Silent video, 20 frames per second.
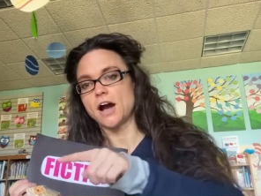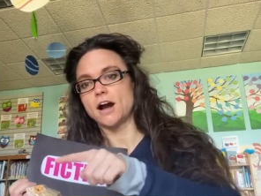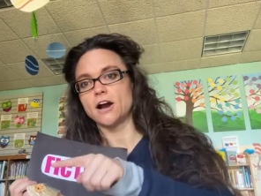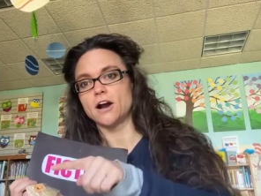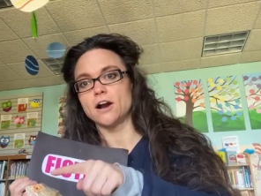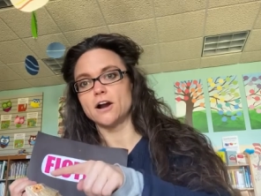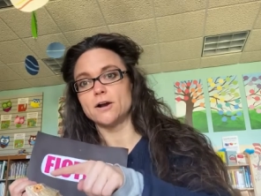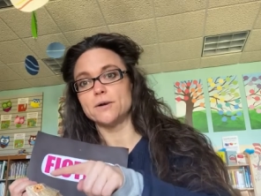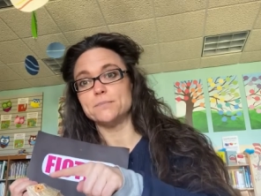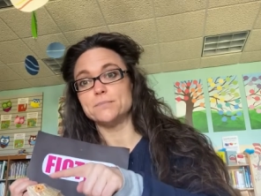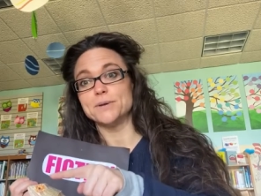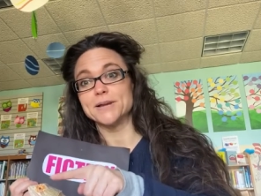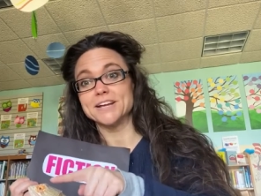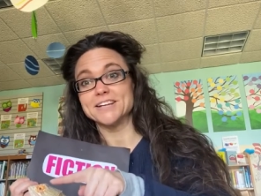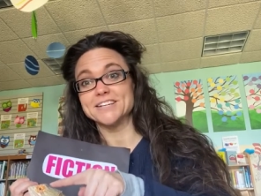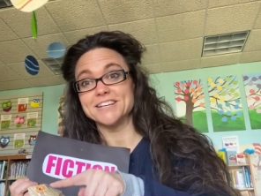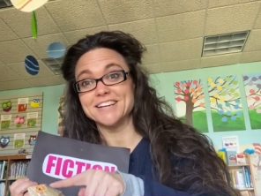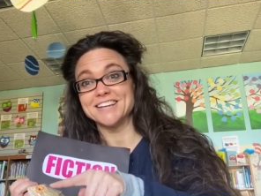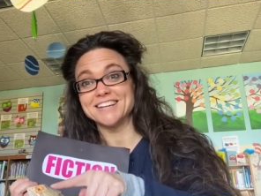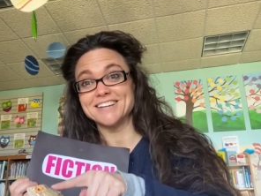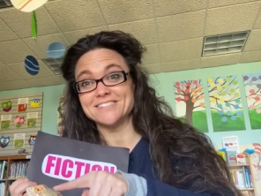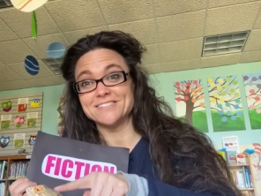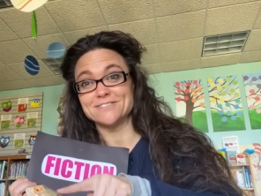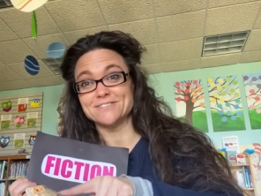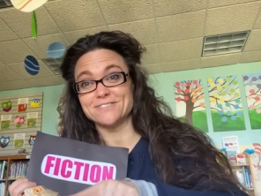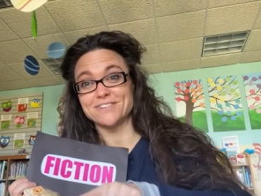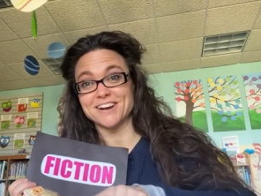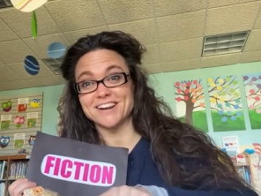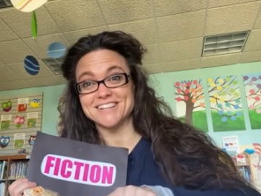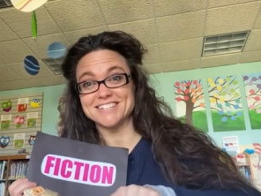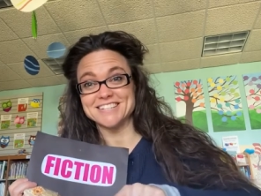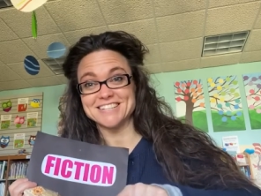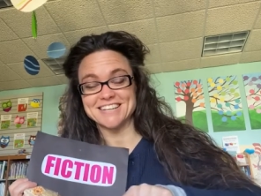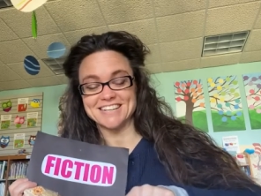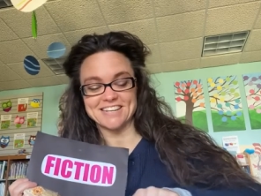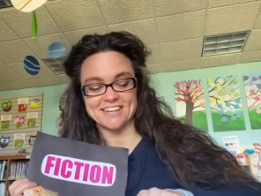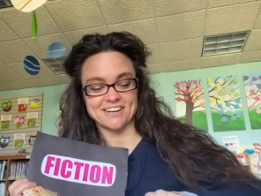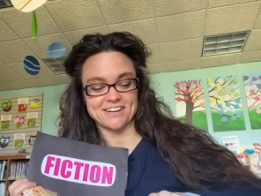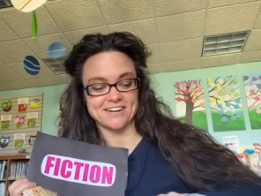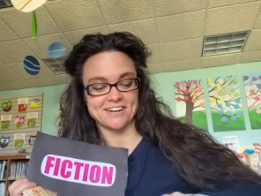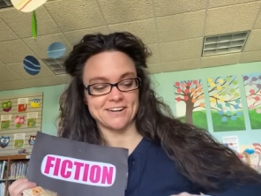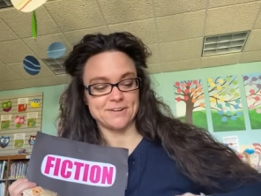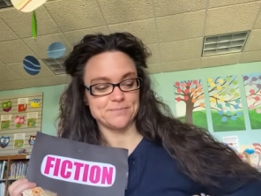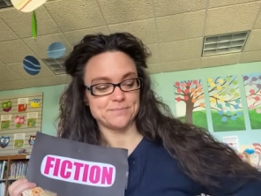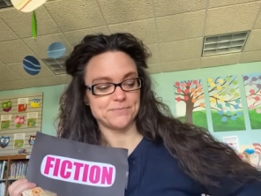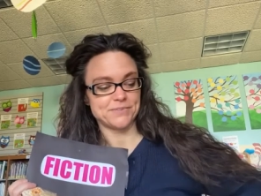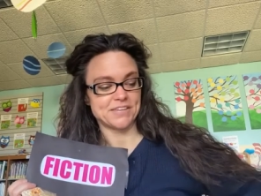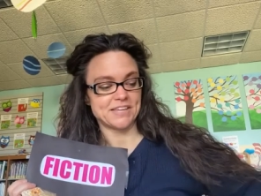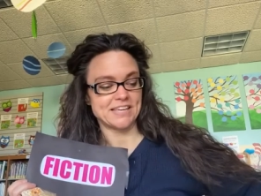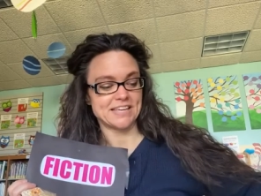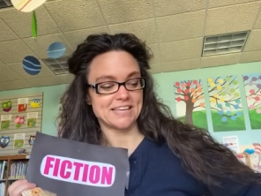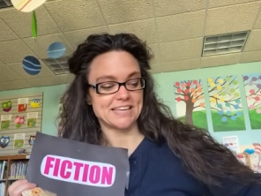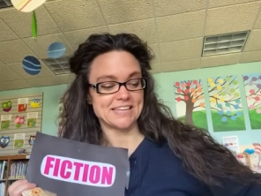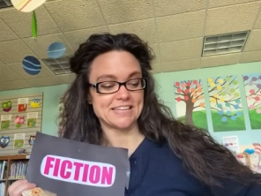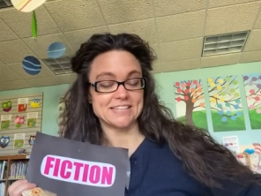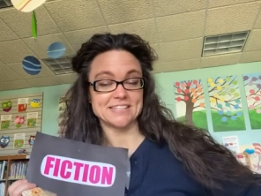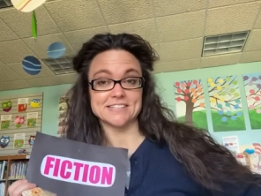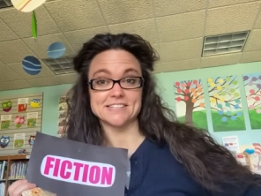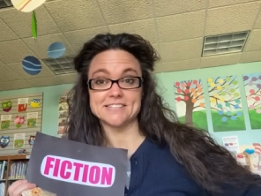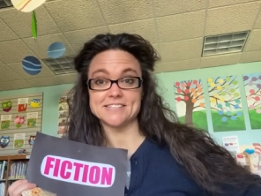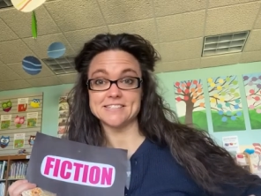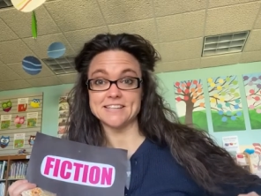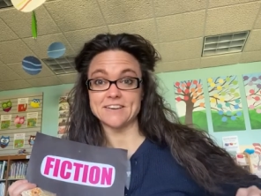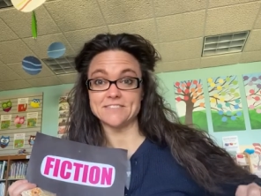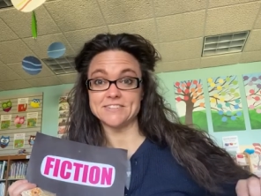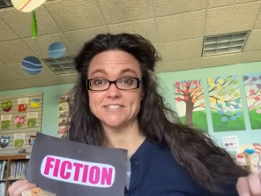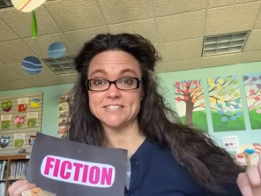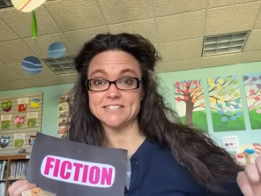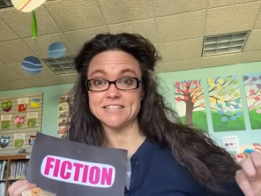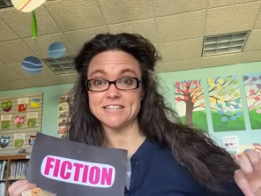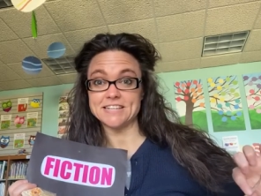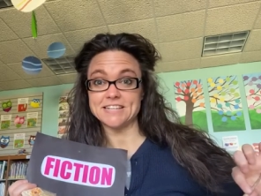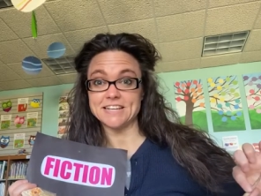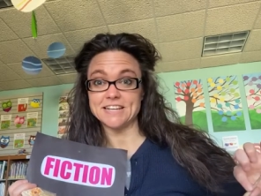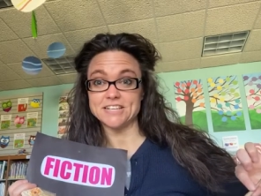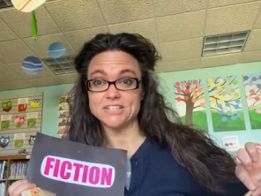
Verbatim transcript: Our Bingading friend here is 17